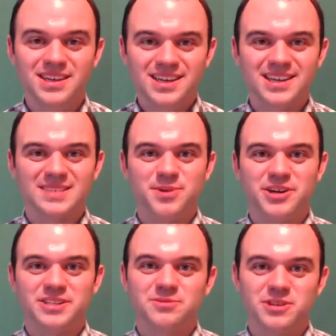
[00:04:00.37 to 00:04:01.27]

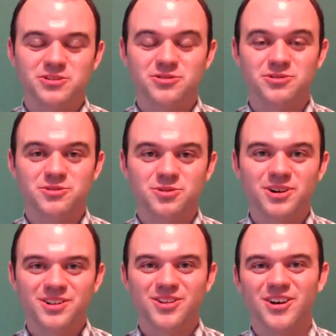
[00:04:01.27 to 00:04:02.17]
experience what a true
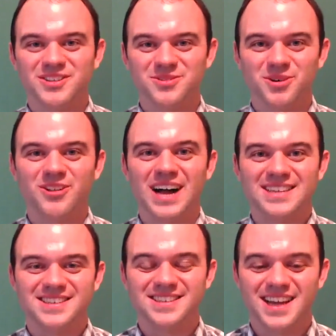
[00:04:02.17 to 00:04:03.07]
law school
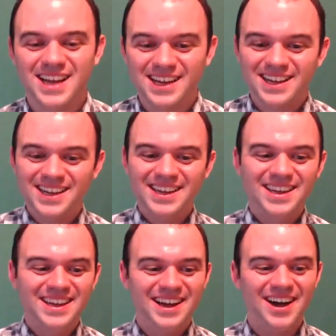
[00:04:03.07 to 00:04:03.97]
class is like.
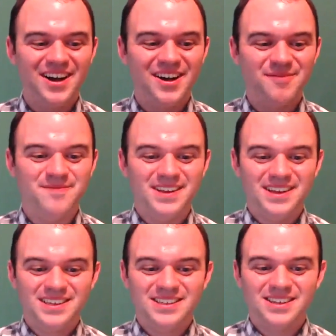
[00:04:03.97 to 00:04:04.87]
So
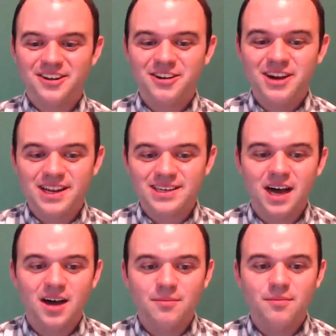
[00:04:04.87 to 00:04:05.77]
yeah, great.
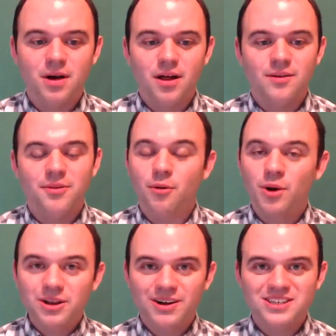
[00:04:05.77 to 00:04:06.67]
The
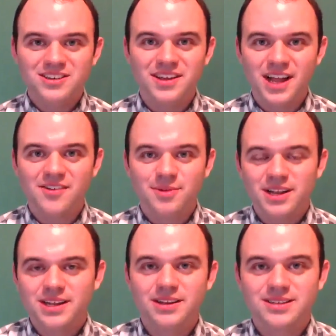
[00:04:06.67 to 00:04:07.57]
one question that
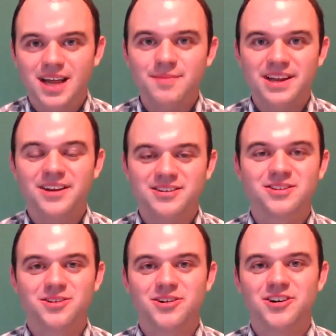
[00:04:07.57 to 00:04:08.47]
everybody is coming here
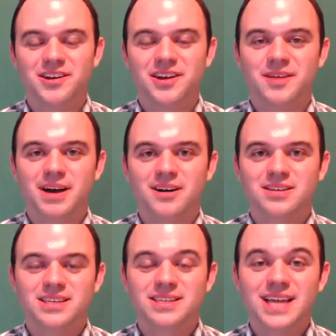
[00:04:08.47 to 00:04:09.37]
to learn
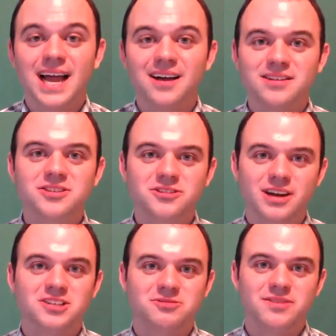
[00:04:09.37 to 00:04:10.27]
about is, how did you
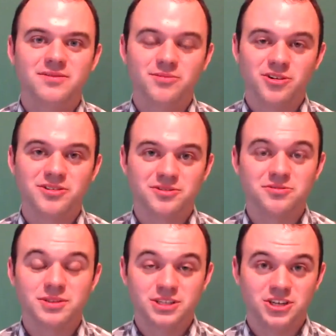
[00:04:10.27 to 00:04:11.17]
graduate from law school
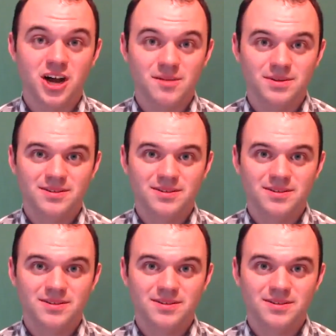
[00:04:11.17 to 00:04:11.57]
with a job?